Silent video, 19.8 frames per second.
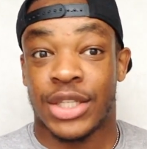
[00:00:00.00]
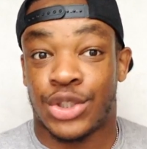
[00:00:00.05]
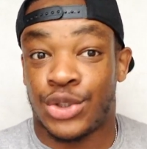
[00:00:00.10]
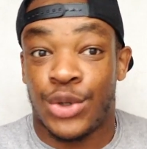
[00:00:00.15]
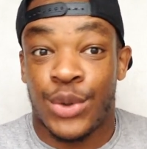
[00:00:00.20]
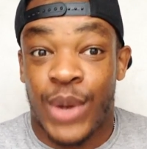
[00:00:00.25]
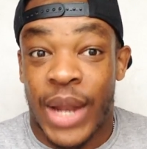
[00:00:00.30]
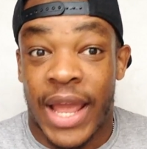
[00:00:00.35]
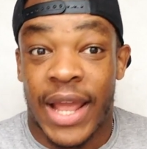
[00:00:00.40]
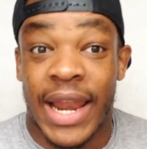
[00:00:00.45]
It's
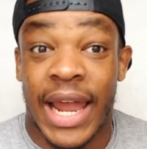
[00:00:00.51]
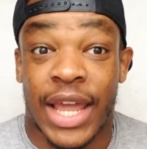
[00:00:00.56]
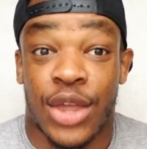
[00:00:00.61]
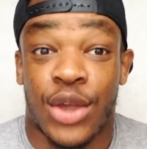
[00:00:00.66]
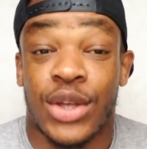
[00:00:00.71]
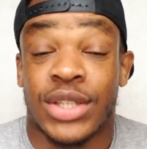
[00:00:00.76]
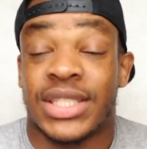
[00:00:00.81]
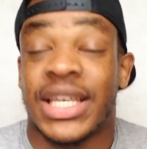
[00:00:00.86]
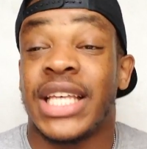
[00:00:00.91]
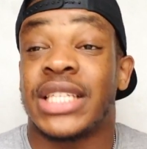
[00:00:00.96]
too late. Like
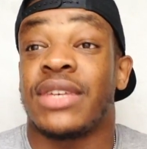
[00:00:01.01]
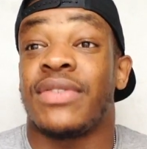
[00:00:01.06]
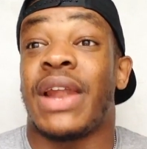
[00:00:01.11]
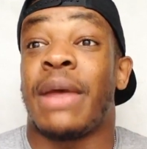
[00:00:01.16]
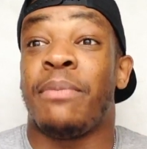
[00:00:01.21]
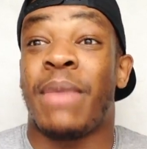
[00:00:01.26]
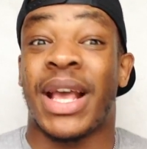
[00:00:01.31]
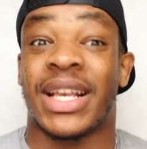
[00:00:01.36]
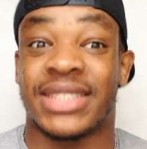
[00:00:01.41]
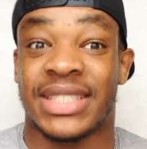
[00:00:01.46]
you can say
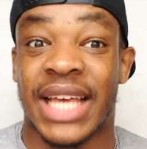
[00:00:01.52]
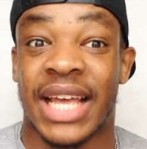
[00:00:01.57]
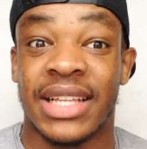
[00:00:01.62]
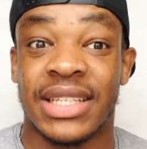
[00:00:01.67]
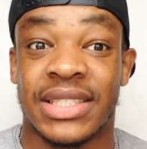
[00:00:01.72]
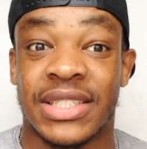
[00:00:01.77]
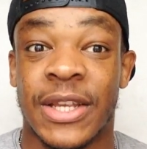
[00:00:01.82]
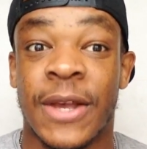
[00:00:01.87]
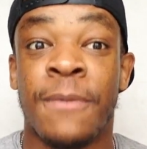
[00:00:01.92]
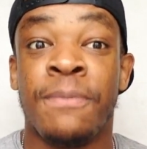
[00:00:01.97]
something that makes
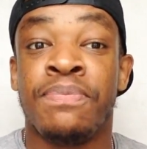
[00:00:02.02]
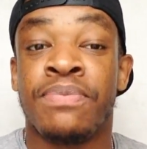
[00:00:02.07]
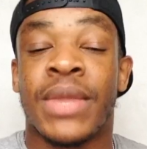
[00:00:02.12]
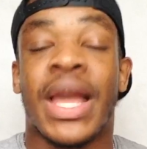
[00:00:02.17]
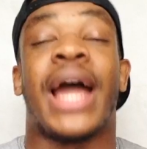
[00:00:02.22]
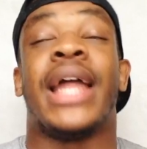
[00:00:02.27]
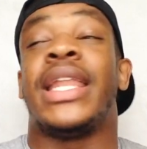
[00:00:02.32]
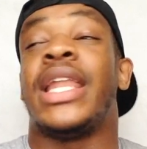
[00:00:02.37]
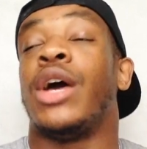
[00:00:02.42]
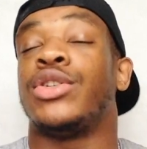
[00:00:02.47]
sense,
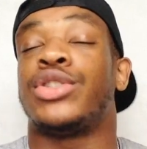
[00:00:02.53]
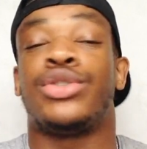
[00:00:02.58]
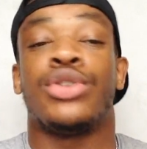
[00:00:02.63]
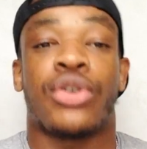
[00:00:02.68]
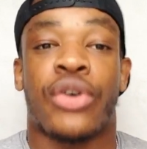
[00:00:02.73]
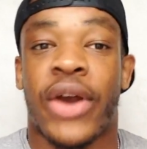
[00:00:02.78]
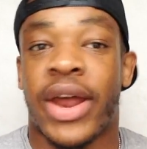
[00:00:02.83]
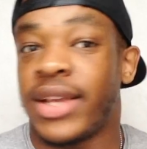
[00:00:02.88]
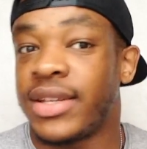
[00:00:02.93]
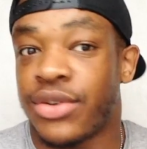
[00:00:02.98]
and they'll
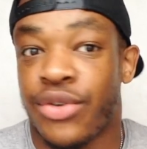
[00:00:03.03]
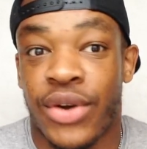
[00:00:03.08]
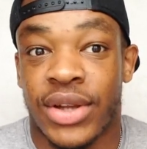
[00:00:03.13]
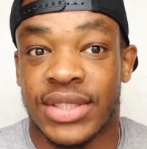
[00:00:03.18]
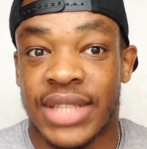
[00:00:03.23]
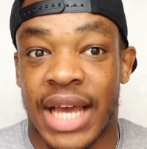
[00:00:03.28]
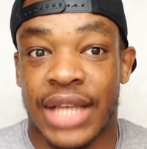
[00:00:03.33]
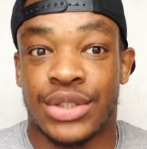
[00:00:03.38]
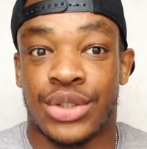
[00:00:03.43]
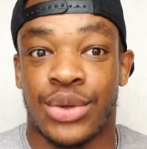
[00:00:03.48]
still
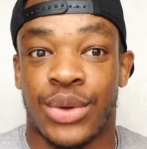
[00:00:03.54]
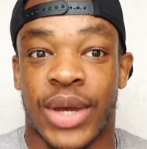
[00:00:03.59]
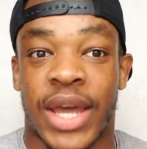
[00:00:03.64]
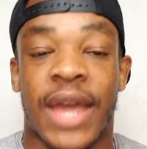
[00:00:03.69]
criticize you.